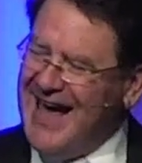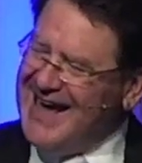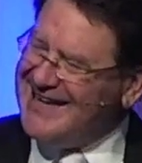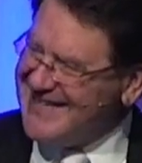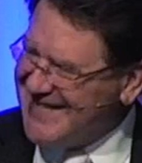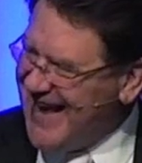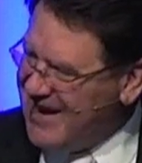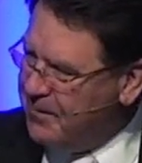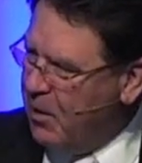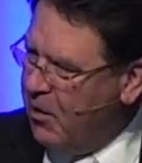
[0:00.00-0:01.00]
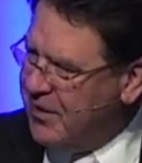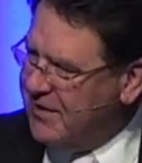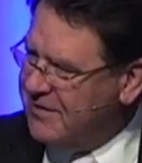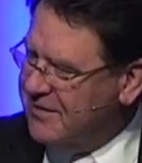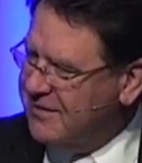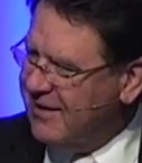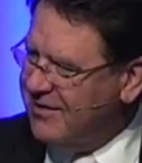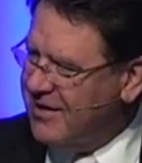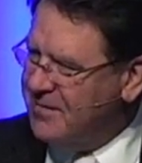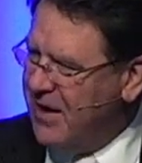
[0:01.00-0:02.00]
and sat upon it. Now,
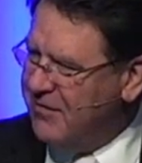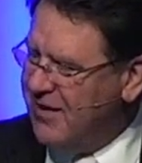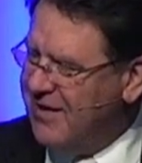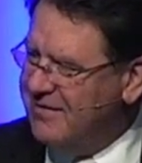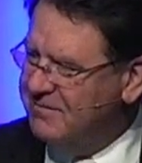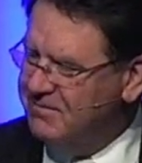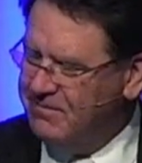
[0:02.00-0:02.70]
think about that.